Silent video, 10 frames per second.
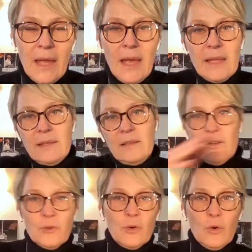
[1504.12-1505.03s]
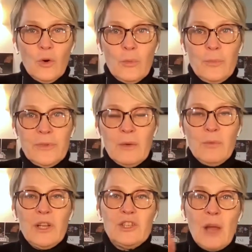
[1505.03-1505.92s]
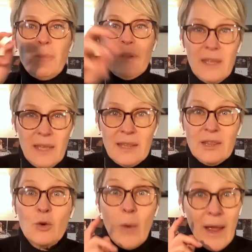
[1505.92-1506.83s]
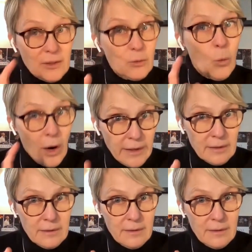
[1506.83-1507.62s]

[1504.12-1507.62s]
And the other group, they will jump in the right one,